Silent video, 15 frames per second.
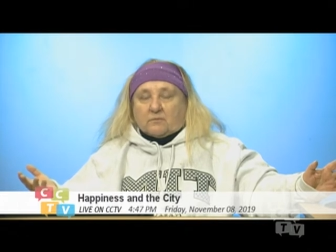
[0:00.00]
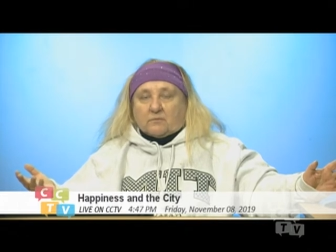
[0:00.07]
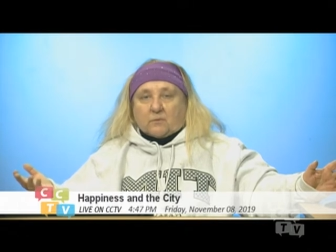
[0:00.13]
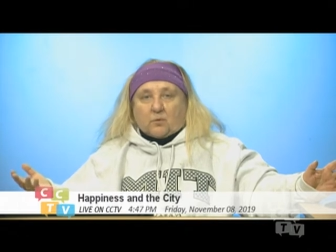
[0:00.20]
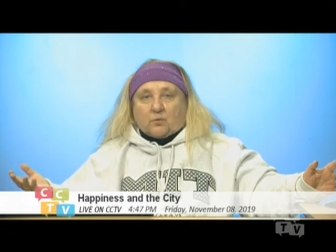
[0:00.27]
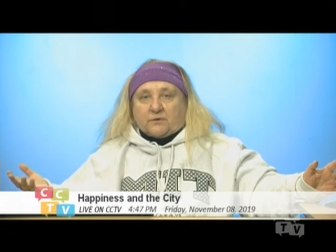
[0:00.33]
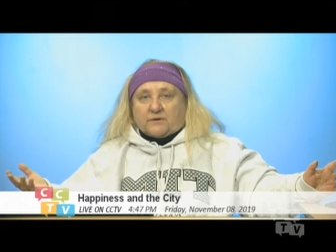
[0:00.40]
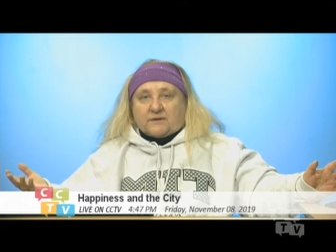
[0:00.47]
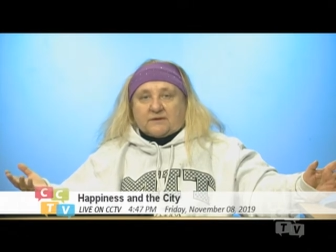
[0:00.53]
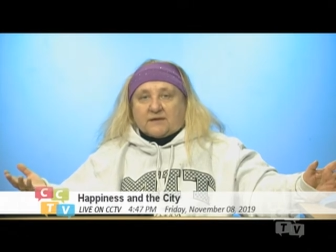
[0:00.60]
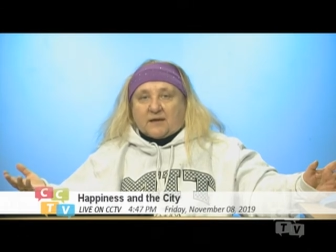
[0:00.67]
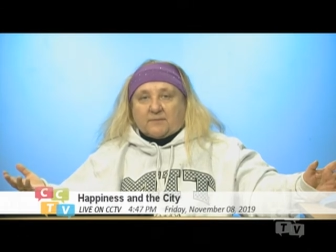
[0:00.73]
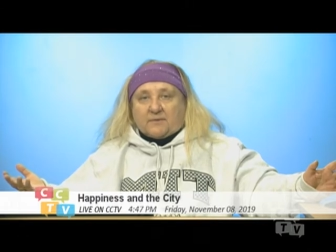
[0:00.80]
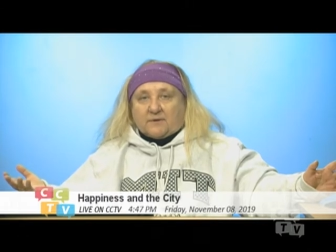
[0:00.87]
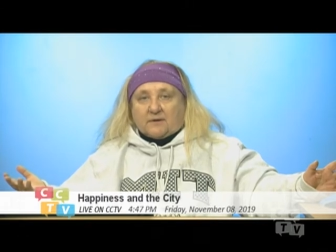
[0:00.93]
what is
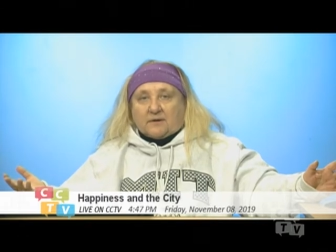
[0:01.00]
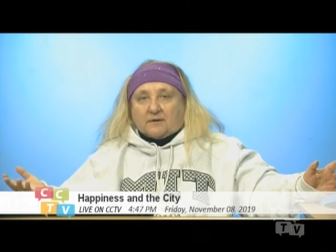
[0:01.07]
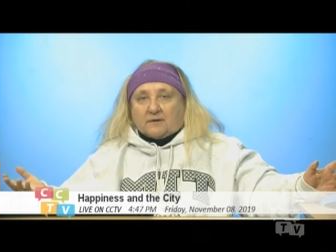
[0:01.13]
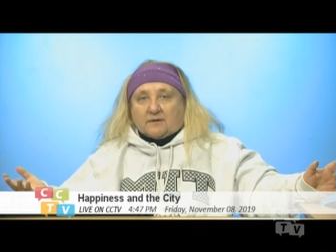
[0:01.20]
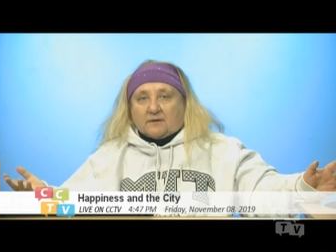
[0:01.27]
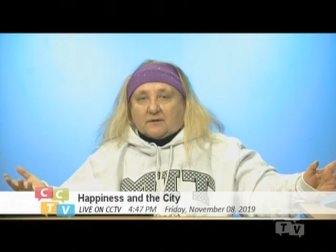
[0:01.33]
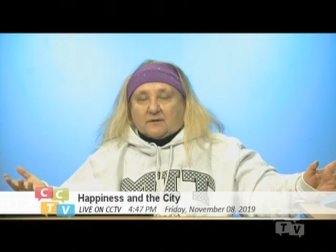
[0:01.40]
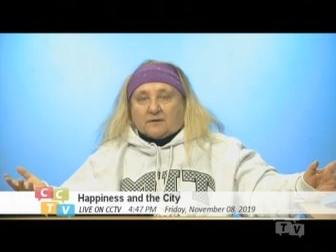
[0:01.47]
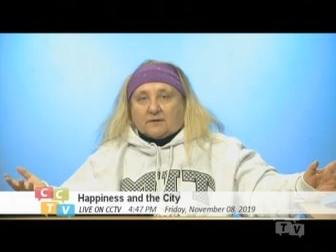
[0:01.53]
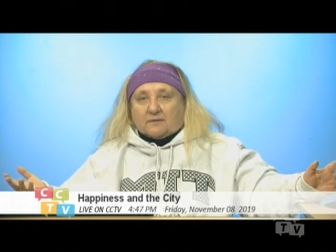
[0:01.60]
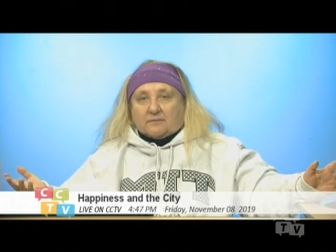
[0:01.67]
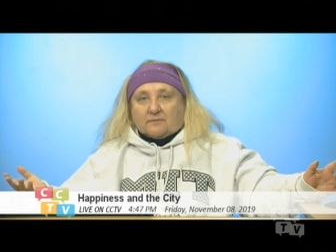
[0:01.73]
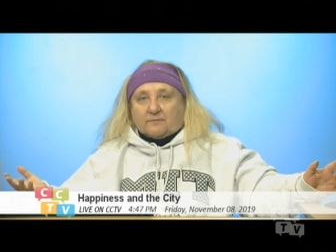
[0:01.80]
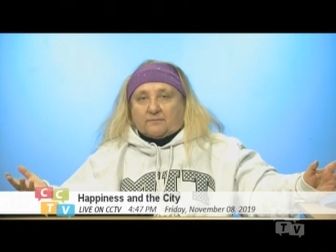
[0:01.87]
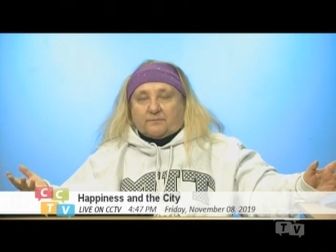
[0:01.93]
happening in
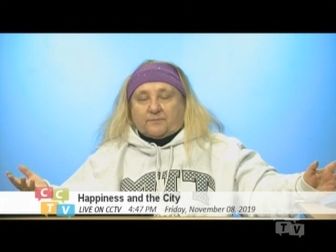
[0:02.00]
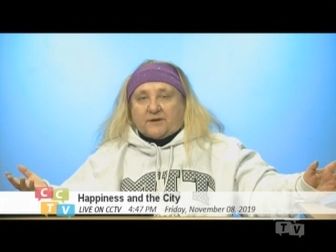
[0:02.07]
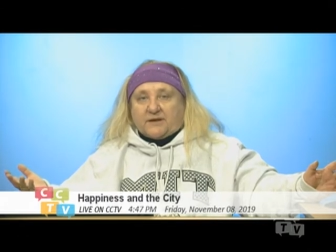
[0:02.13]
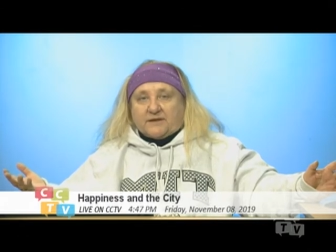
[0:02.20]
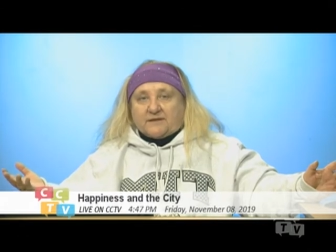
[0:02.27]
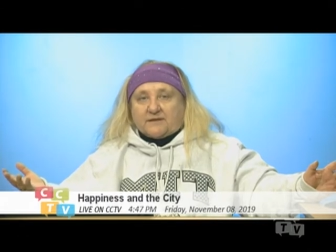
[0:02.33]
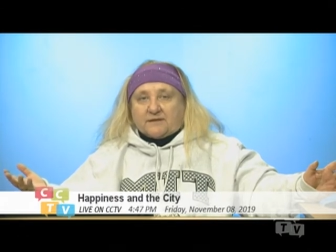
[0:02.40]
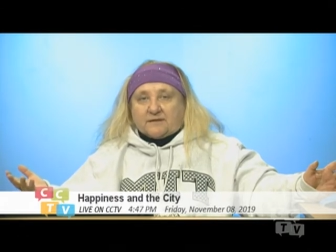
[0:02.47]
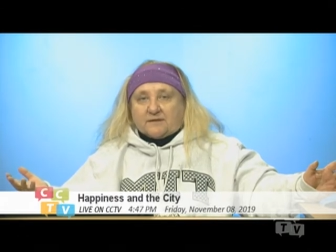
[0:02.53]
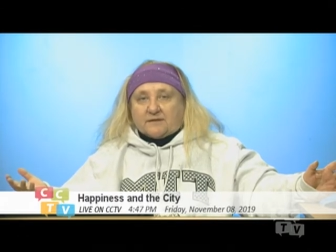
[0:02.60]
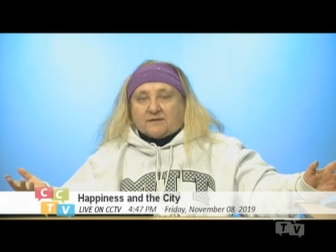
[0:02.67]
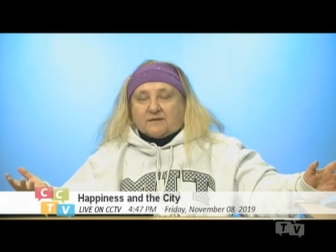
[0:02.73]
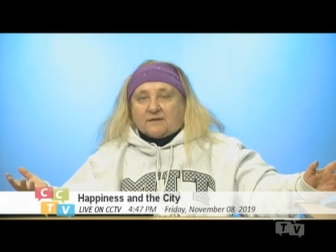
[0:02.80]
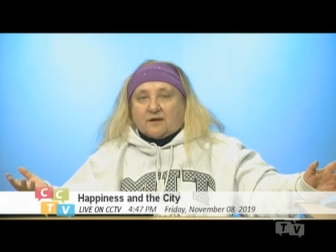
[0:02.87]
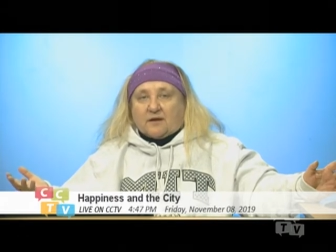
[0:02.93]

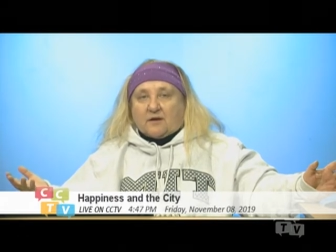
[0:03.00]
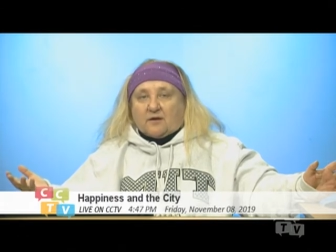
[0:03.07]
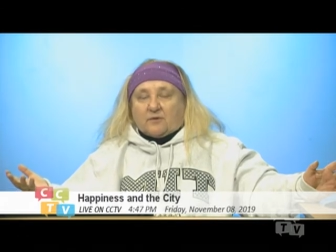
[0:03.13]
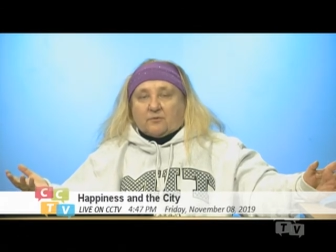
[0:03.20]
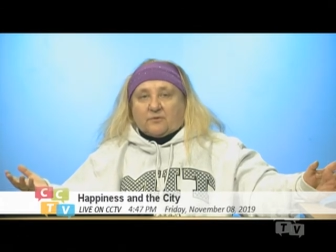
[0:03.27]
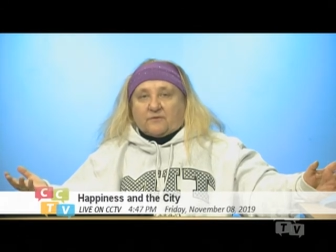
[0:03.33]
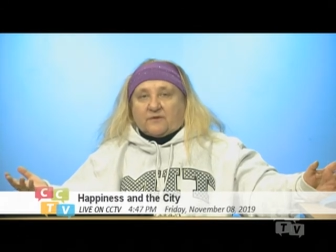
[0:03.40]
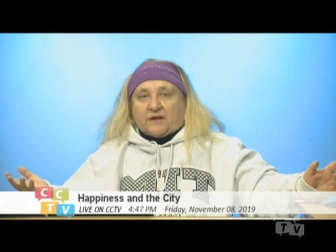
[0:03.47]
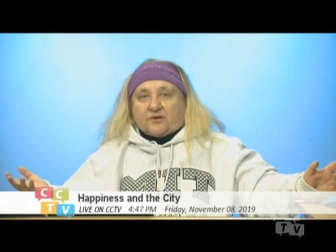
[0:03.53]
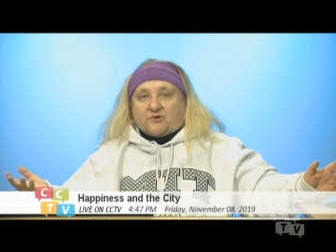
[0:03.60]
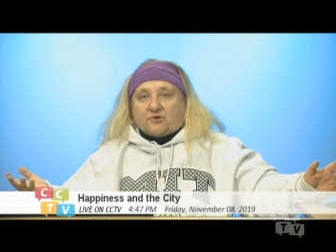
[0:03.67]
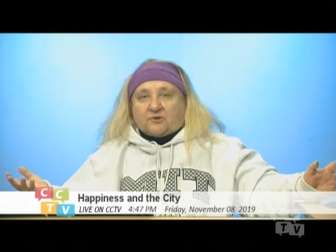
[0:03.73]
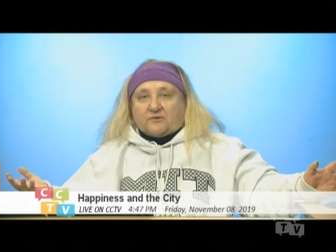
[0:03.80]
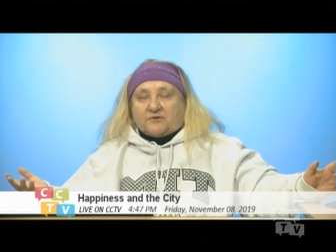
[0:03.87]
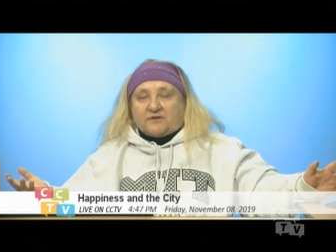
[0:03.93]
places with
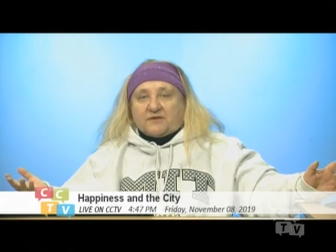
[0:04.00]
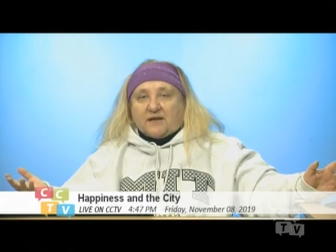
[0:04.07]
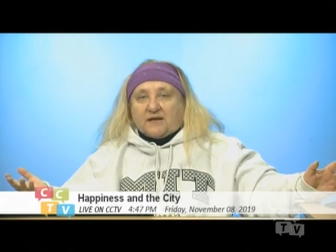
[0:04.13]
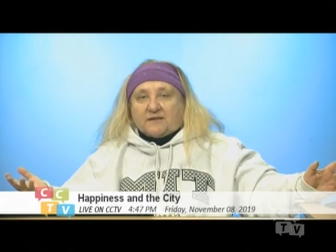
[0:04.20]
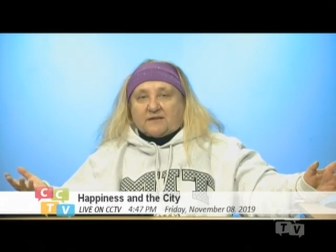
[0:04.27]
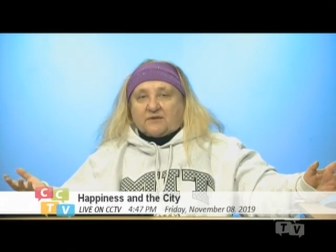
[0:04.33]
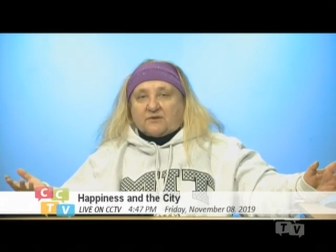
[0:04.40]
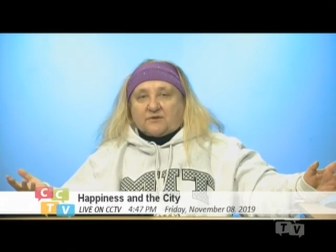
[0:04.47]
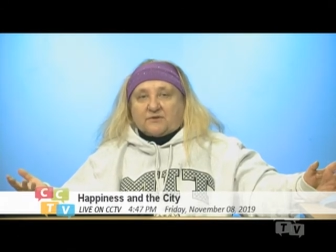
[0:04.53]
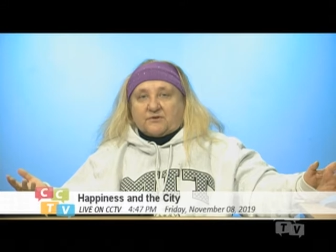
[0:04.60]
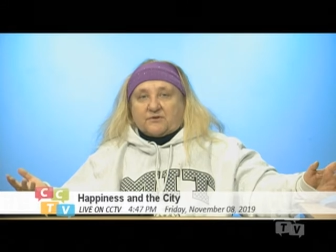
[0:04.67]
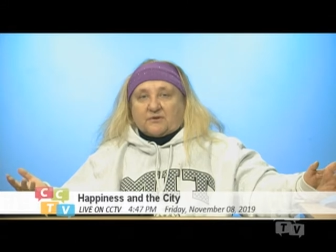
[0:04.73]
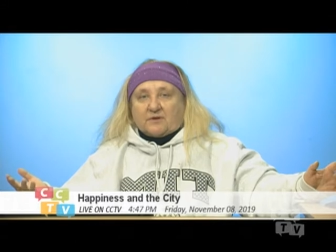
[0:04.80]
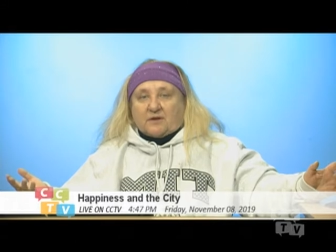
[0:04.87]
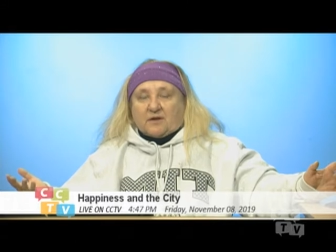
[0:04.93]
natural
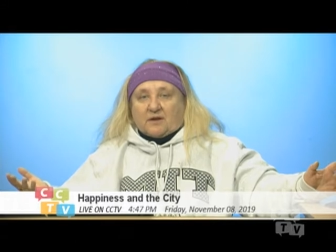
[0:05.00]
disasters.